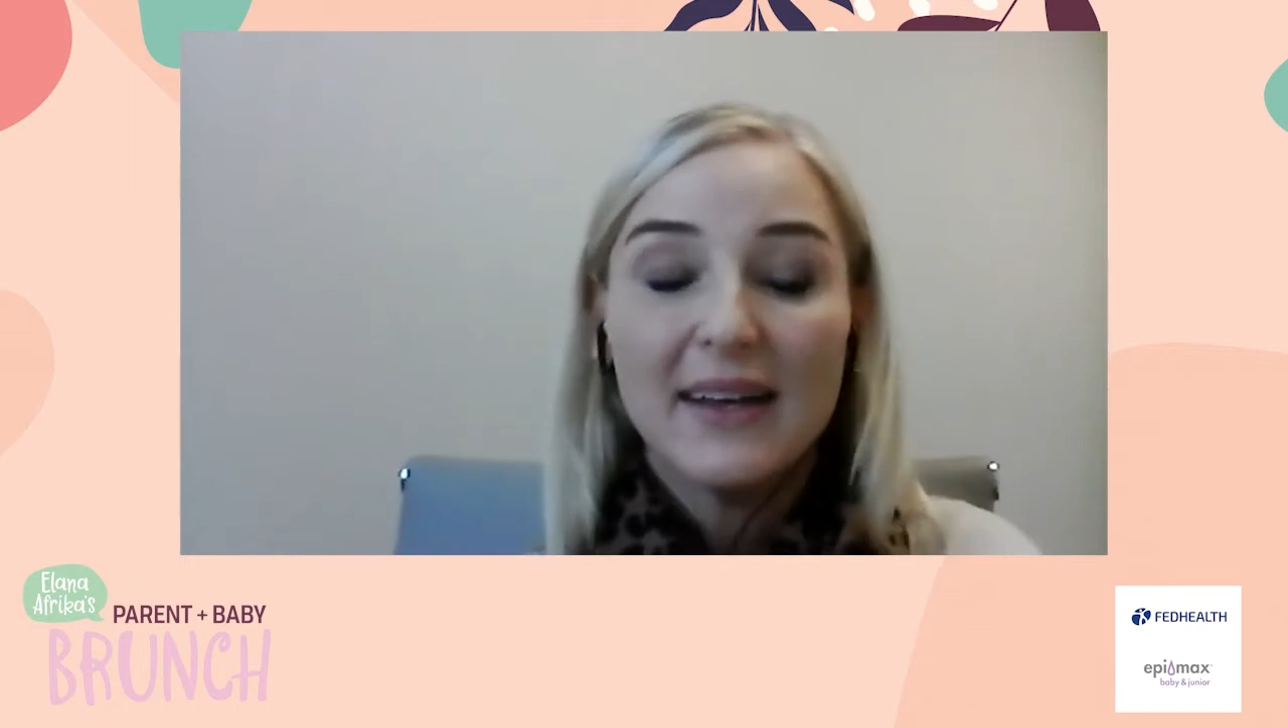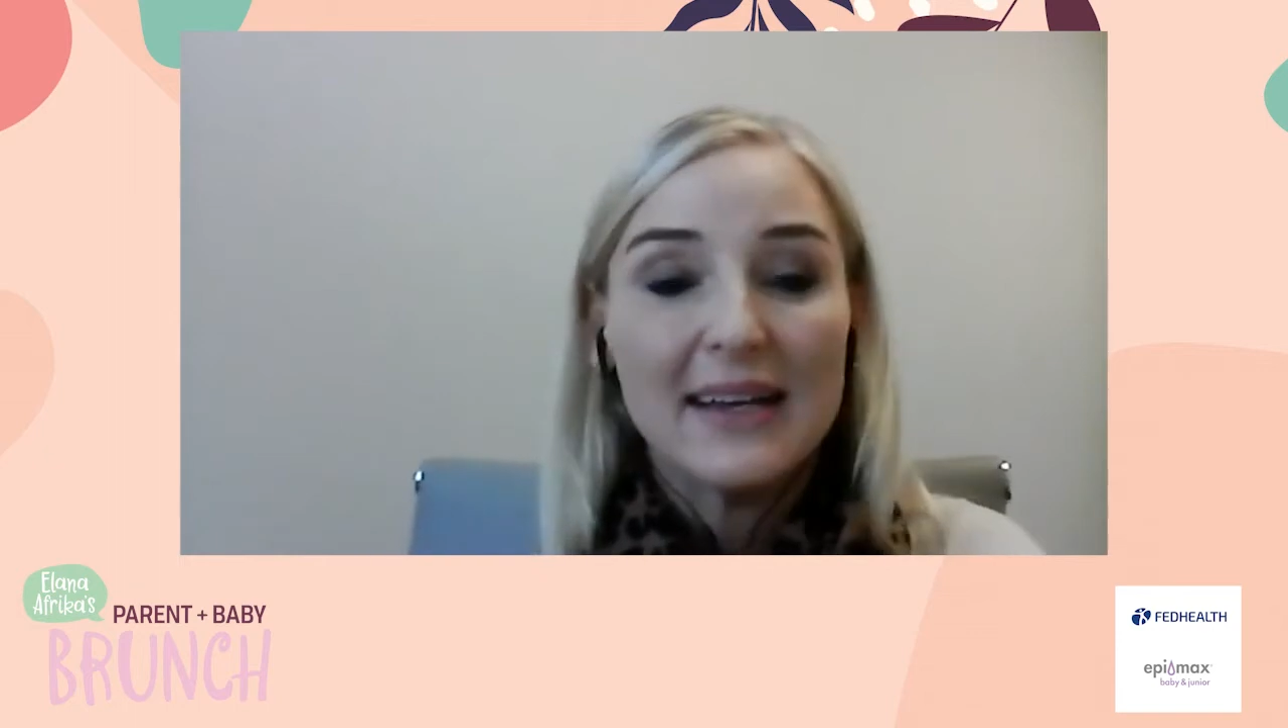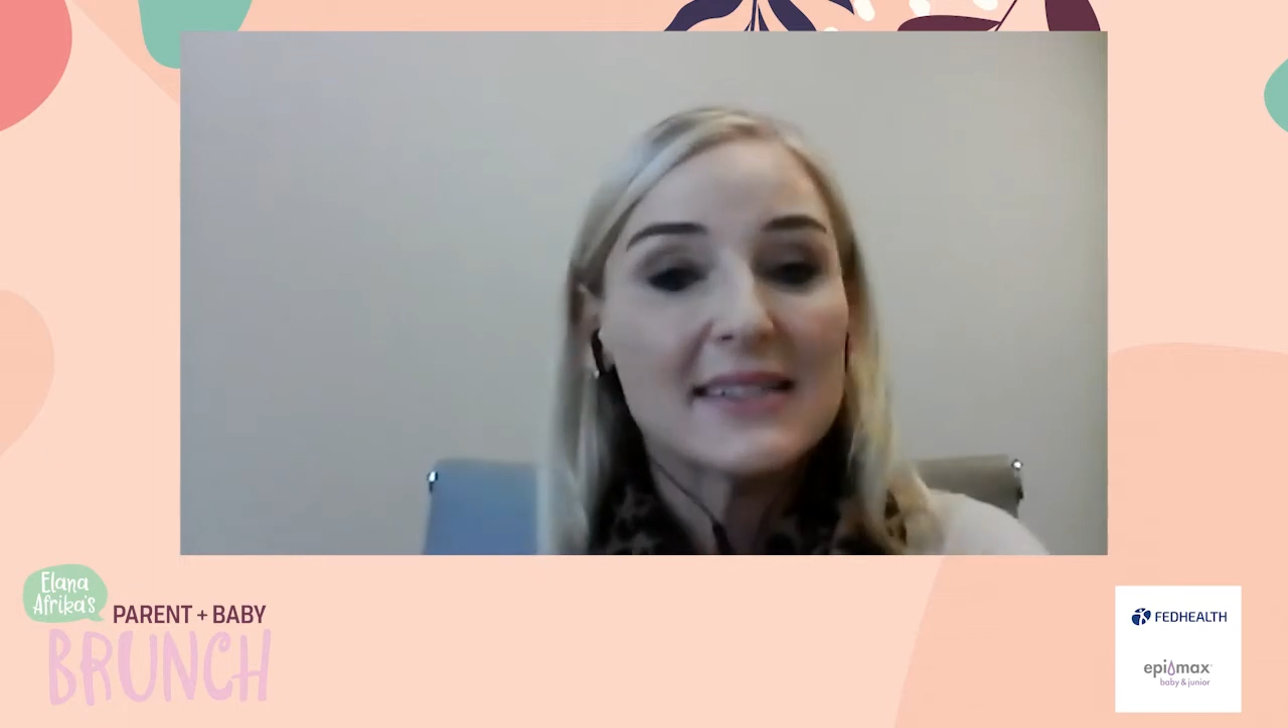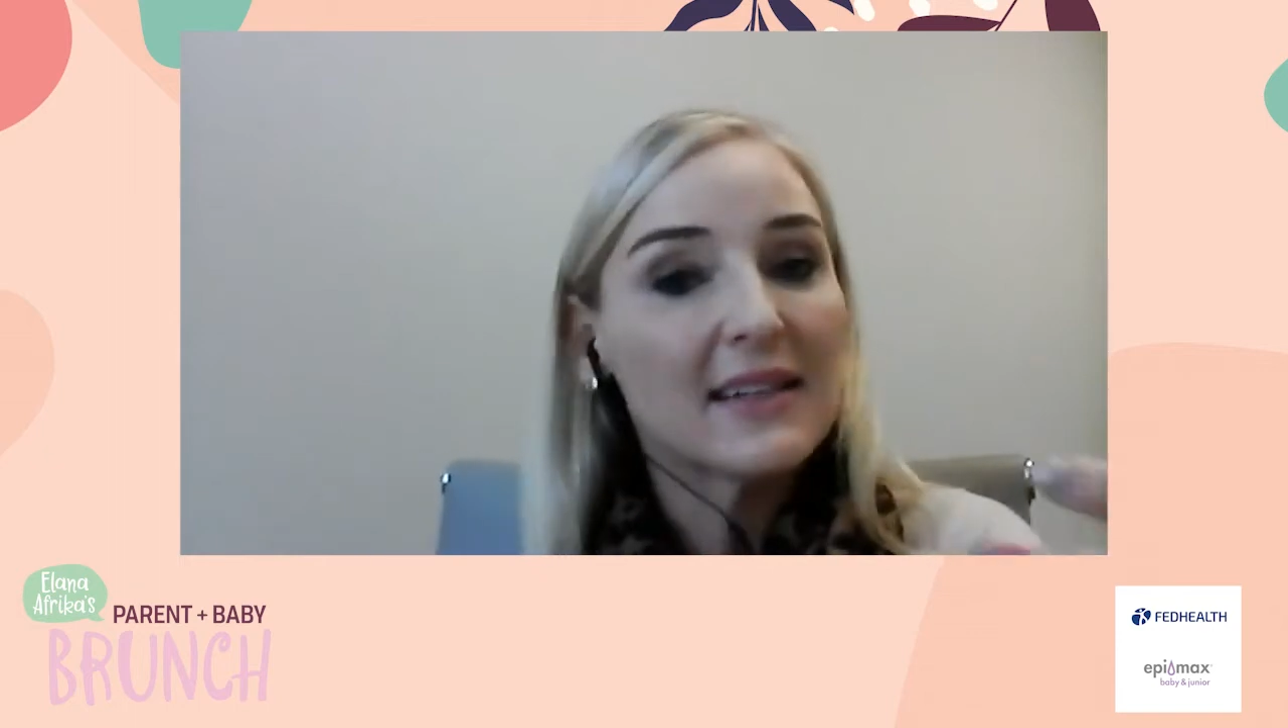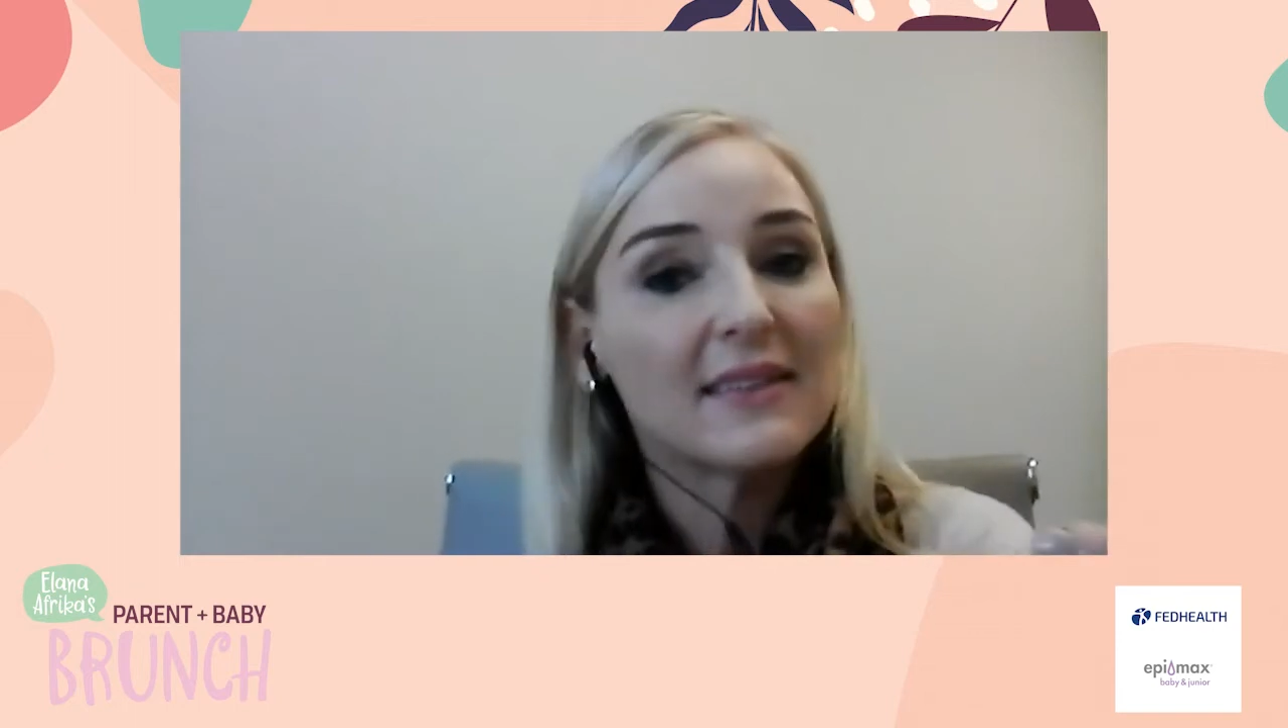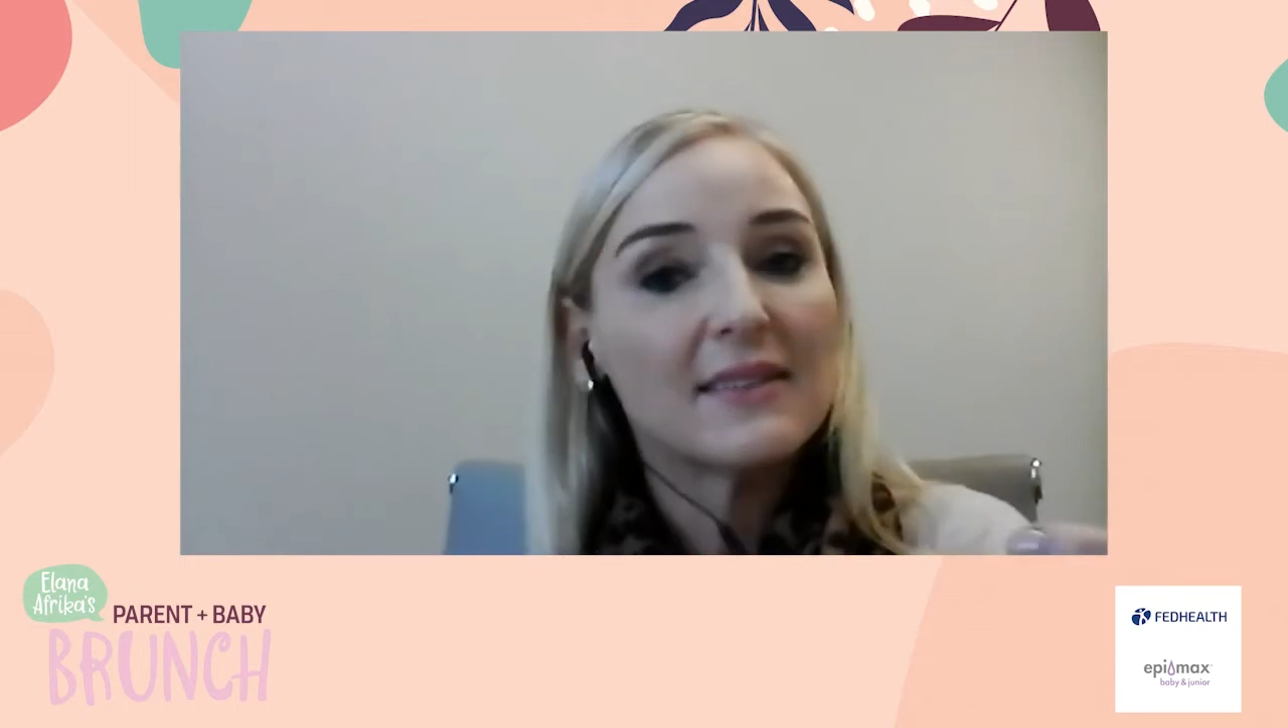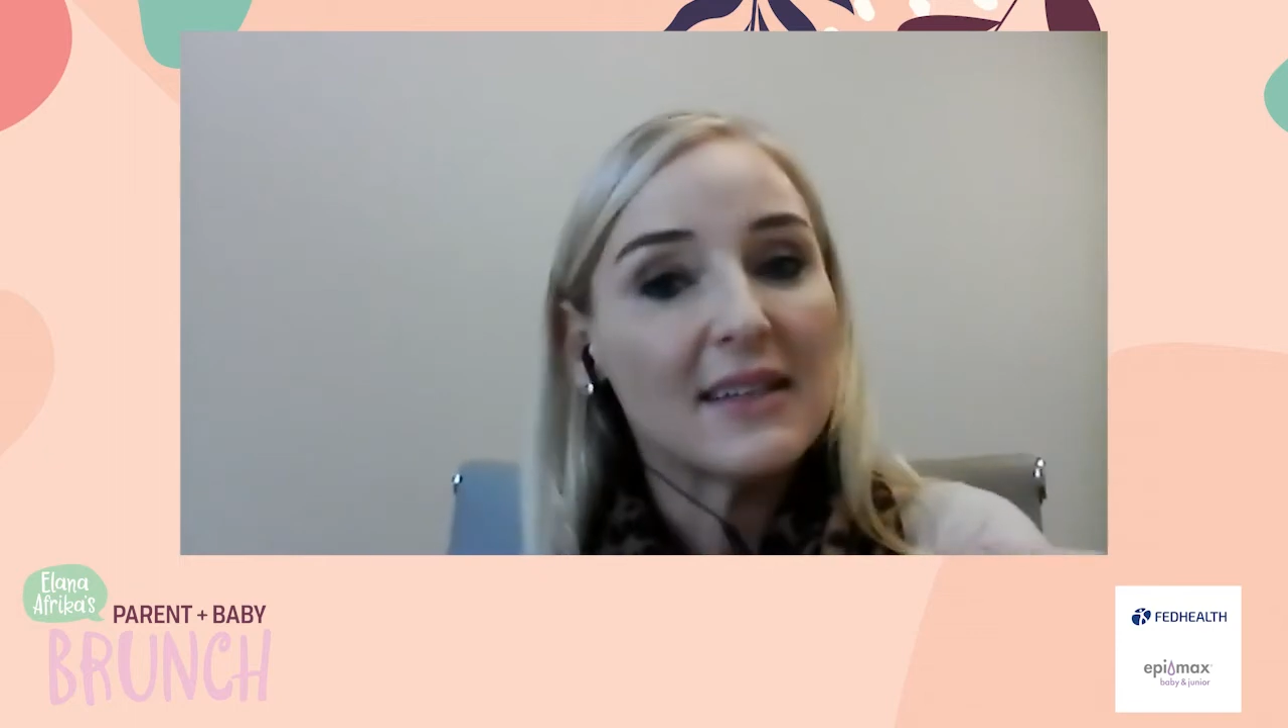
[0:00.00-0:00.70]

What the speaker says: Is it